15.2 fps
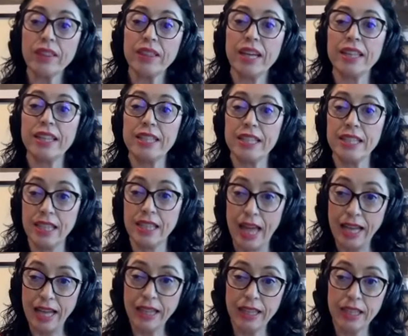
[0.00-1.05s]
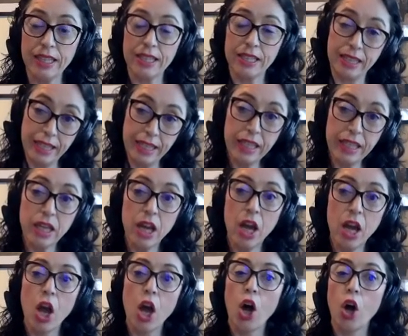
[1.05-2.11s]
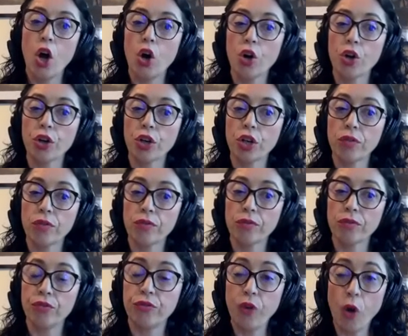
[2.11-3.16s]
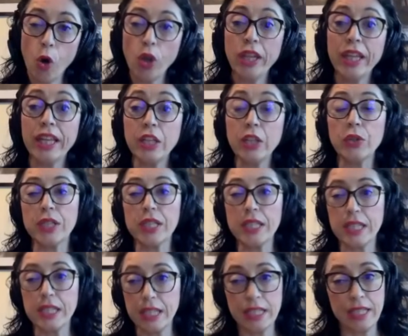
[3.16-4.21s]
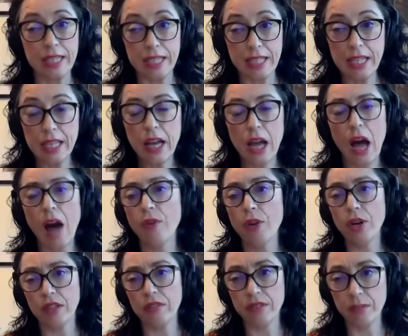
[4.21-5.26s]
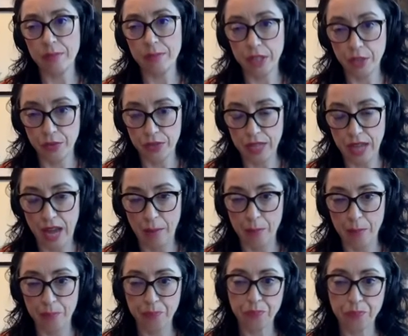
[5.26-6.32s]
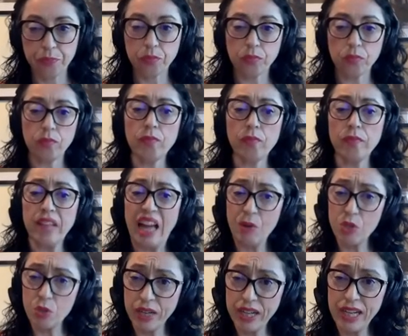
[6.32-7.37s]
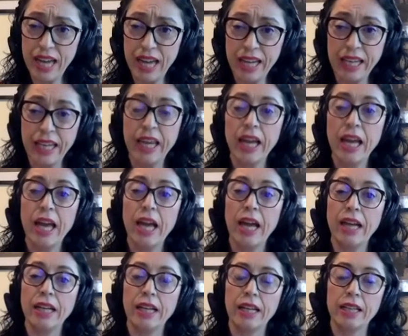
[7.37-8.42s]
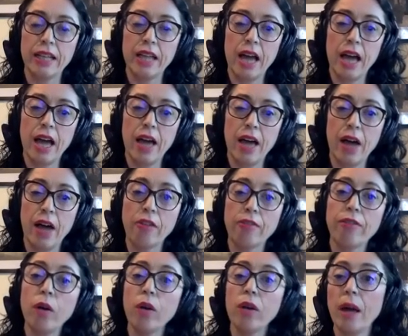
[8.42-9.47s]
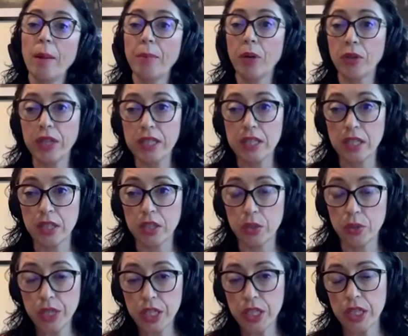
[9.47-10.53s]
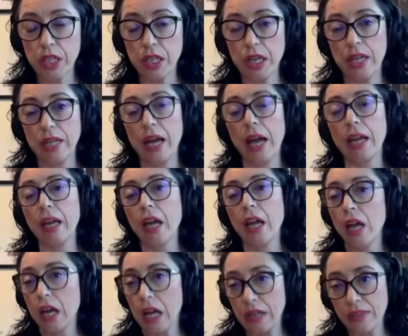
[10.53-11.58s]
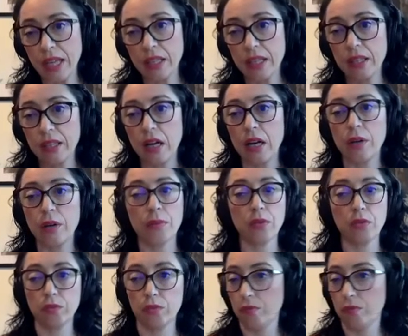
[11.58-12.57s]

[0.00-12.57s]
that slide, slid or fall into the sea, in the sea over a different period of time. I was very lucky that uh, I followed up on his intuition and I contacted our